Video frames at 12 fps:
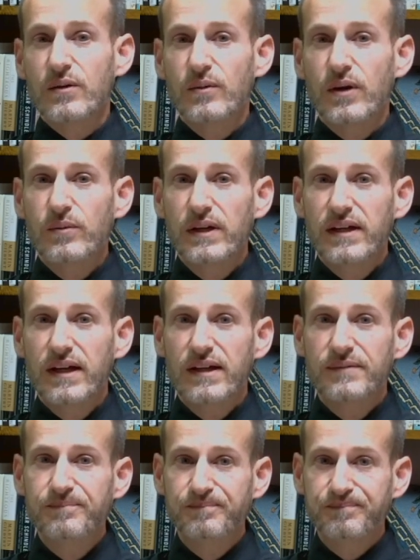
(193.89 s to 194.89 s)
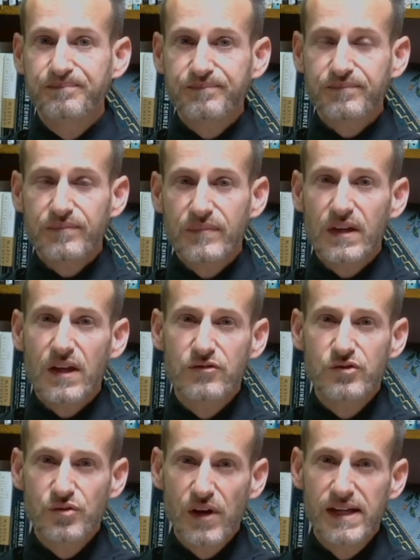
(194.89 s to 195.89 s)
Well, we can
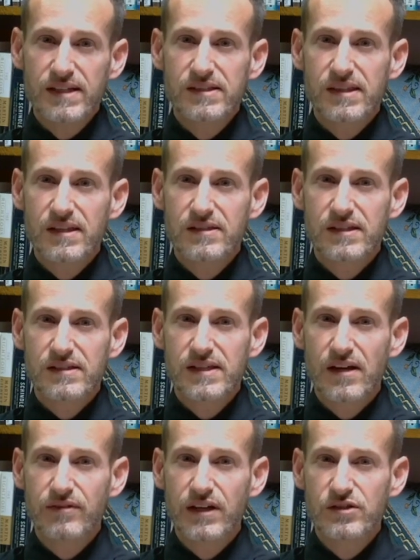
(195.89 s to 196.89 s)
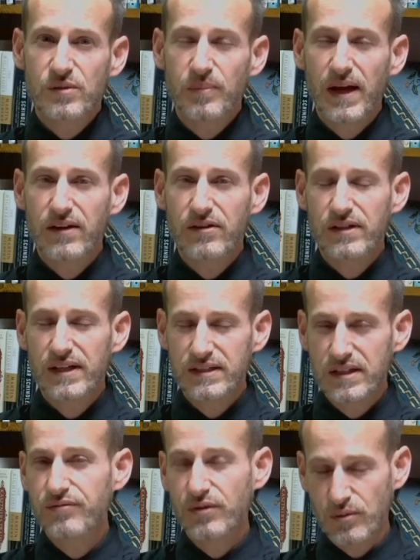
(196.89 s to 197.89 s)
trace this salvation pattern in
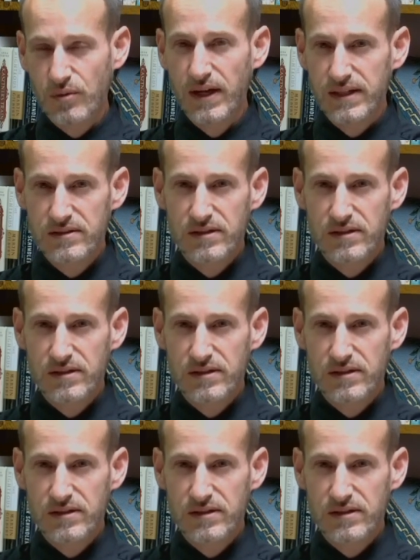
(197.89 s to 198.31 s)
different ways.